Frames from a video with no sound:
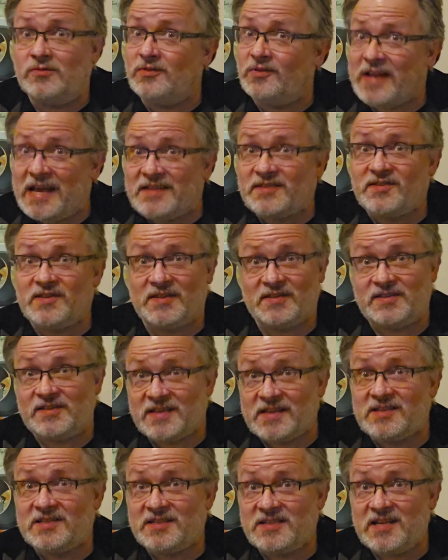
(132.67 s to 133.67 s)
Less than
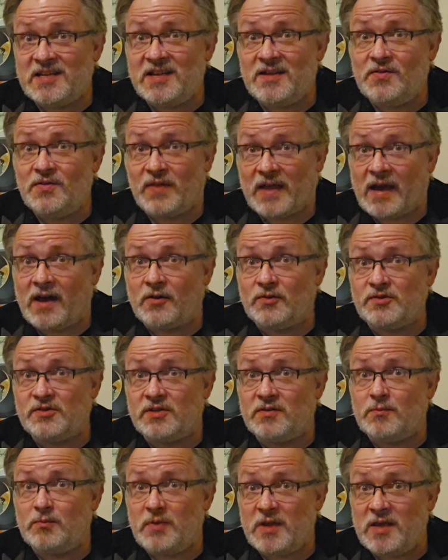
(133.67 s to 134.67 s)

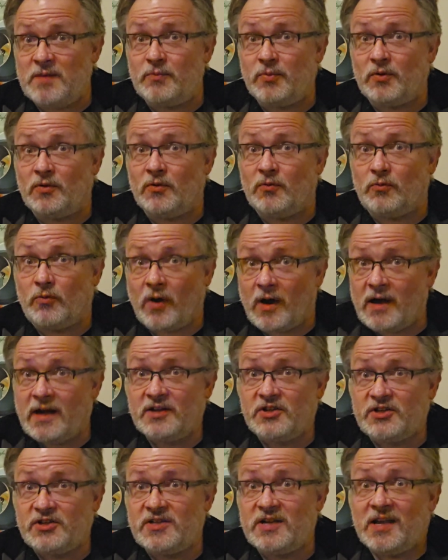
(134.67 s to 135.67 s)
16,000 people
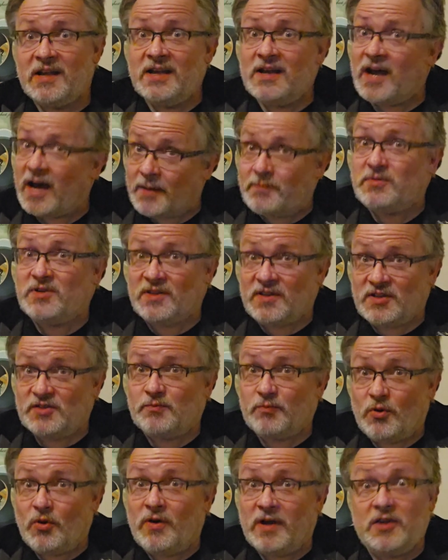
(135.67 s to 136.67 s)
watched up to this
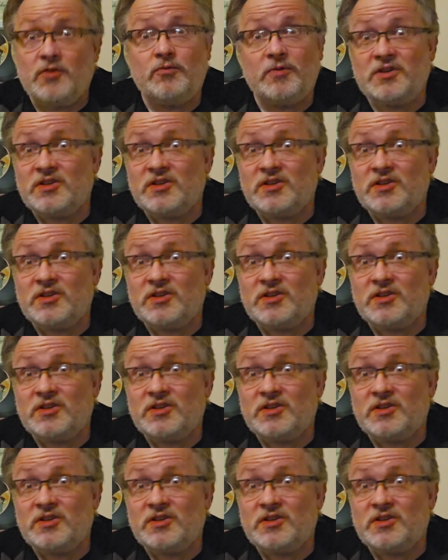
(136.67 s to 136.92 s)
point,